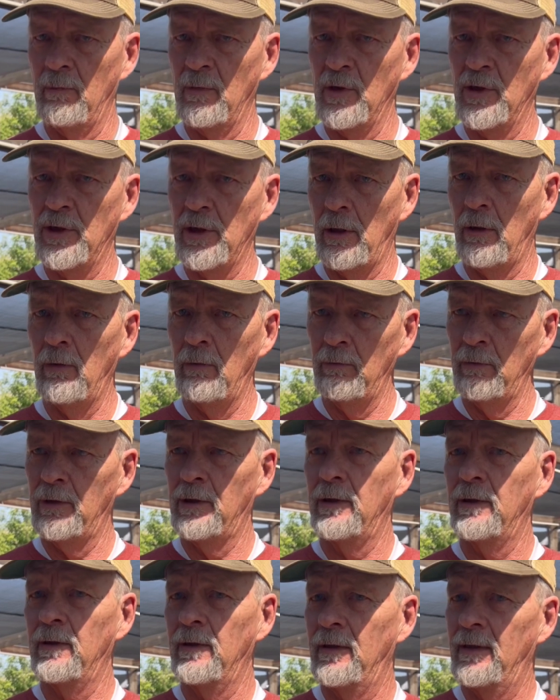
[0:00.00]
Don't
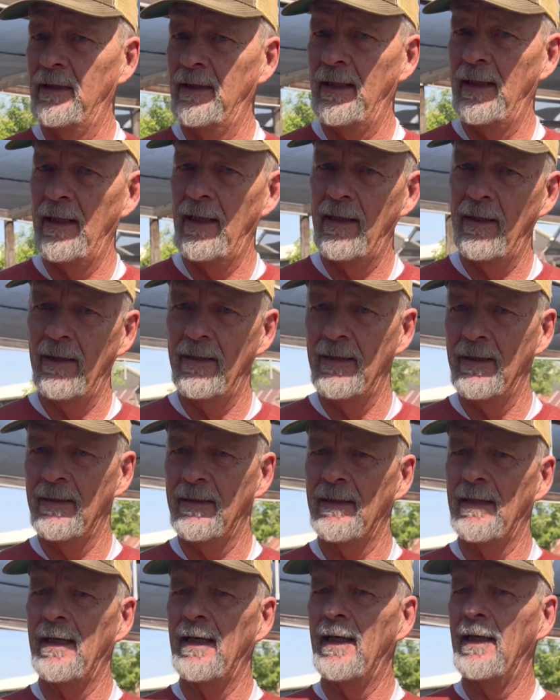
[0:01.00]

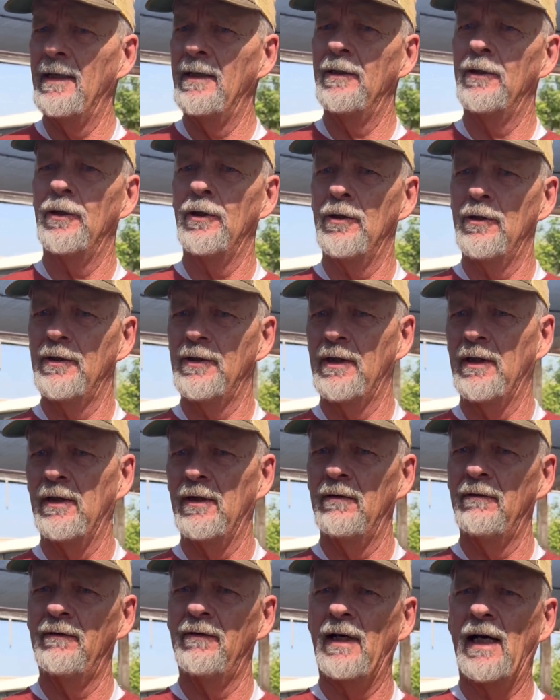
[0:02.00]
say to
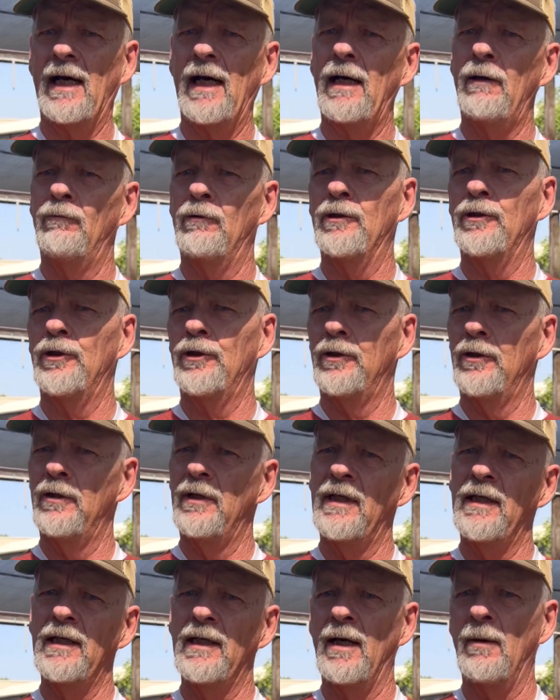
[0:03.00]
yourself, I would sure
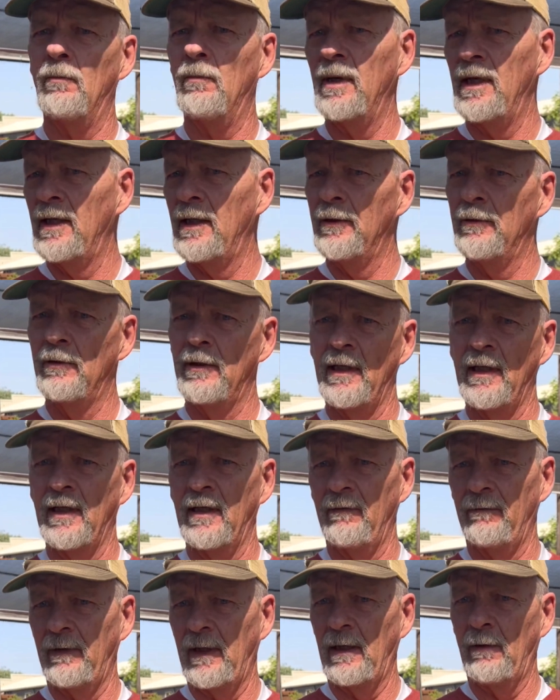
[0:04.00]
need a big drink
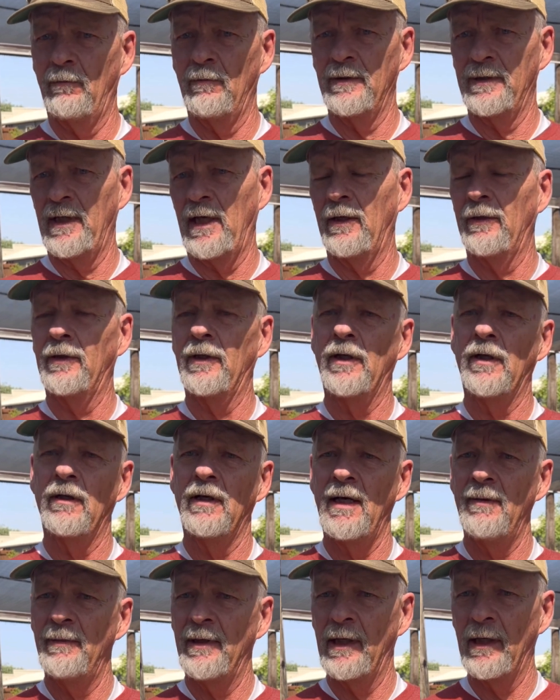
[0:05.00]
if I was out there.
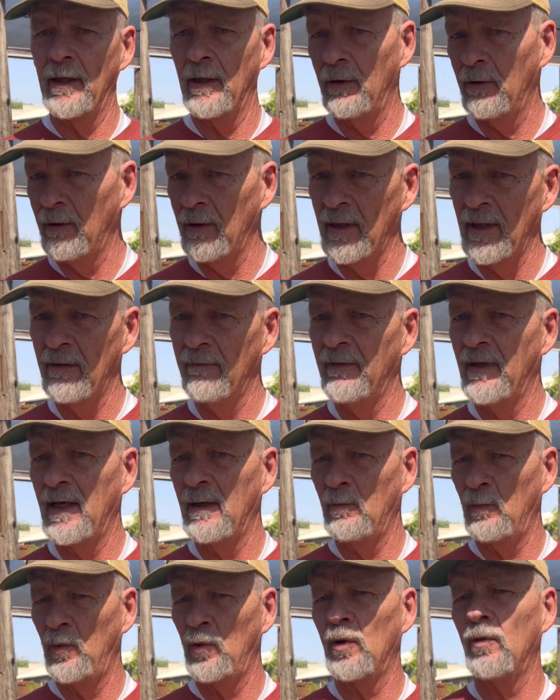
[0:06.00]
I'm gonna go give
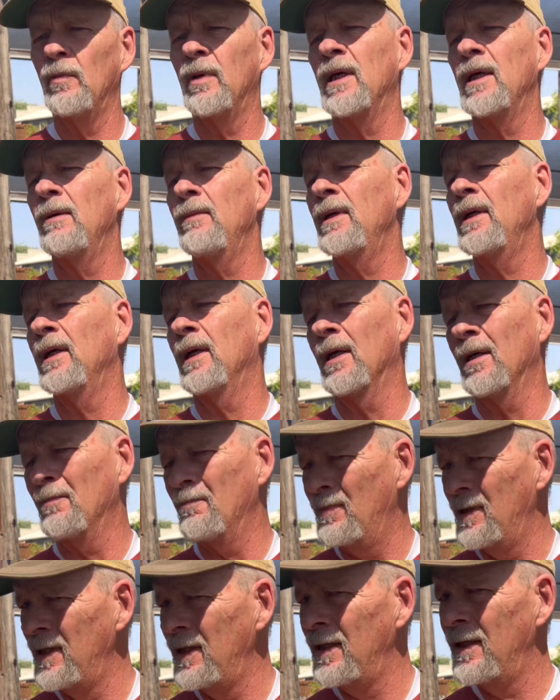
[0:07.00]
that poor baby a
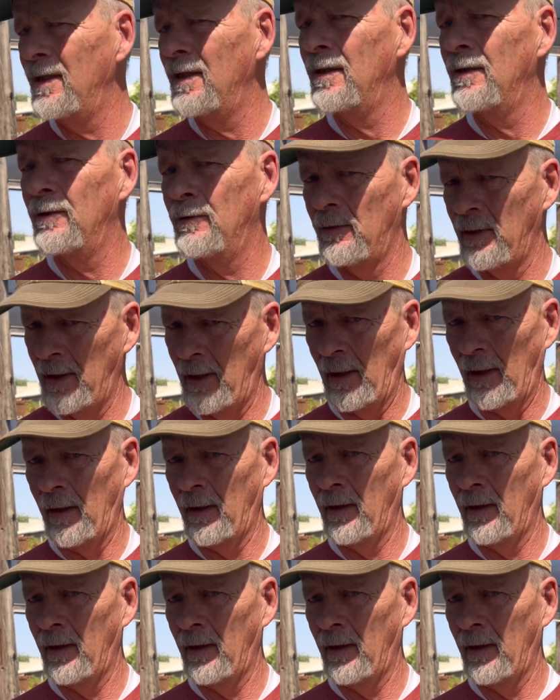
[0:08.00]
big drink.